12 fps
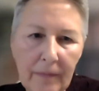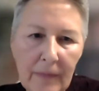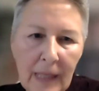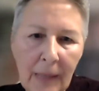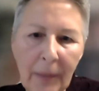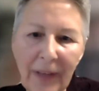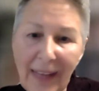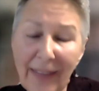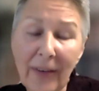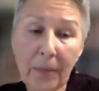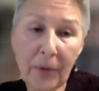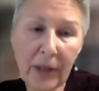But that's
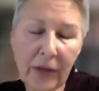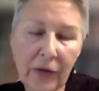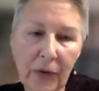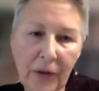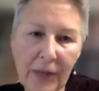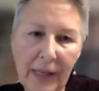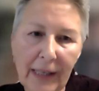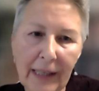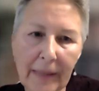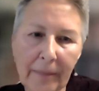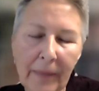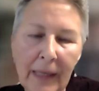a pretty short
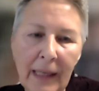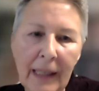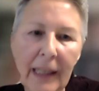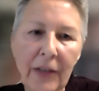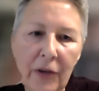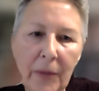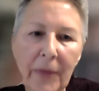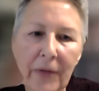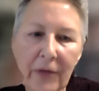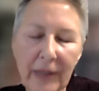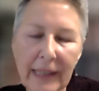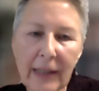time in terms of
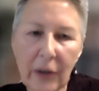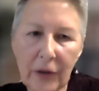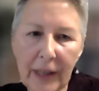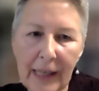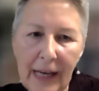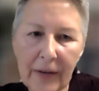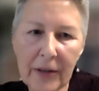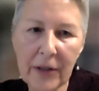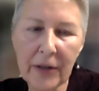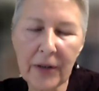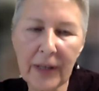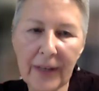really learning how to
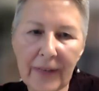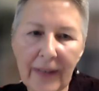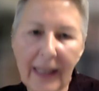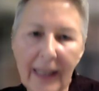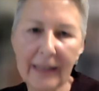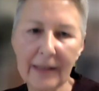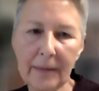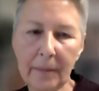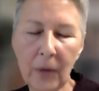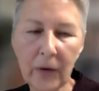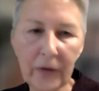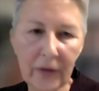do this. And
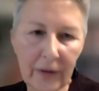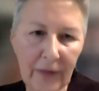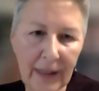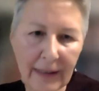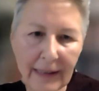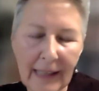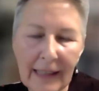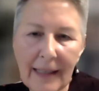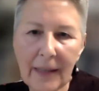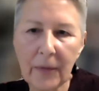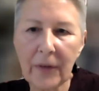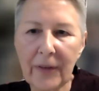most of the
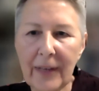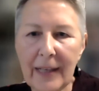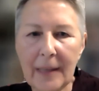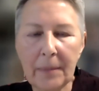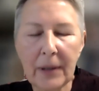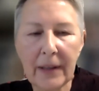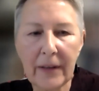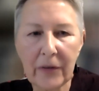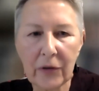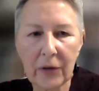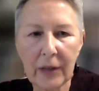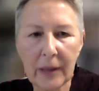lending was taking place
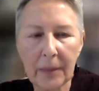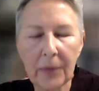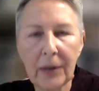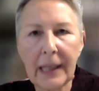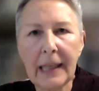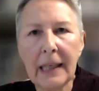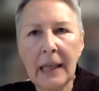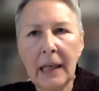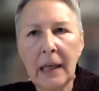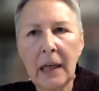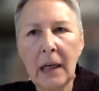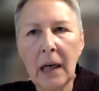during a pretty
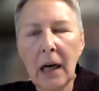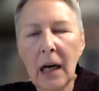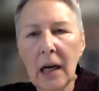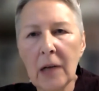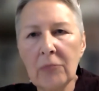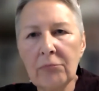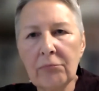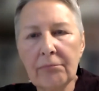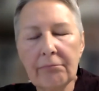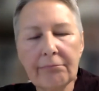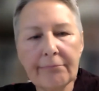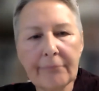
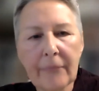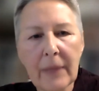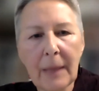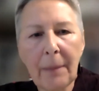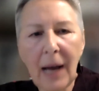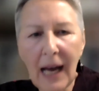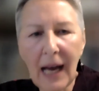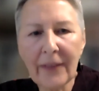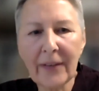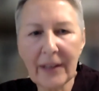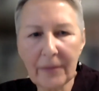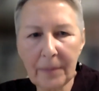
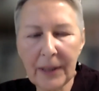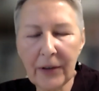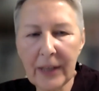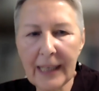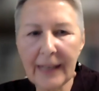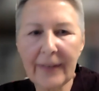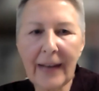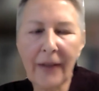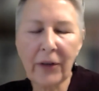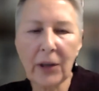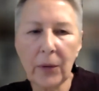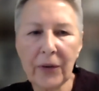positive period as
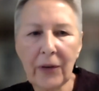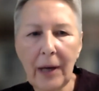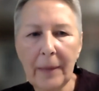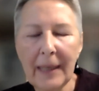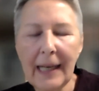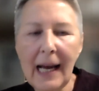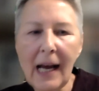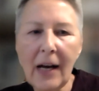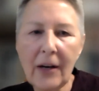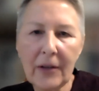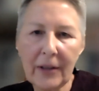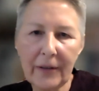Africa was coming
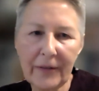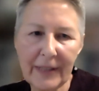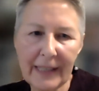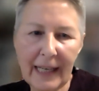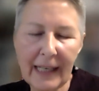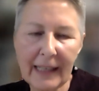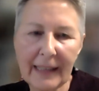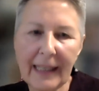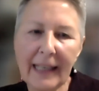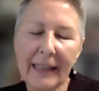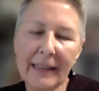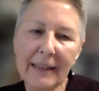out of debt
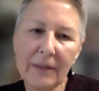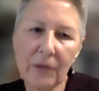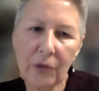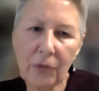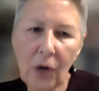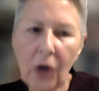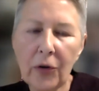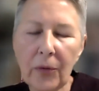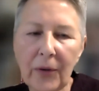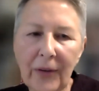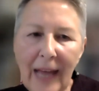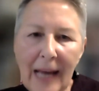and growth
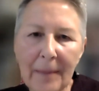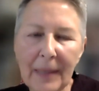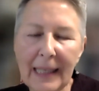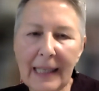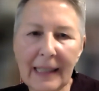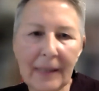was happening.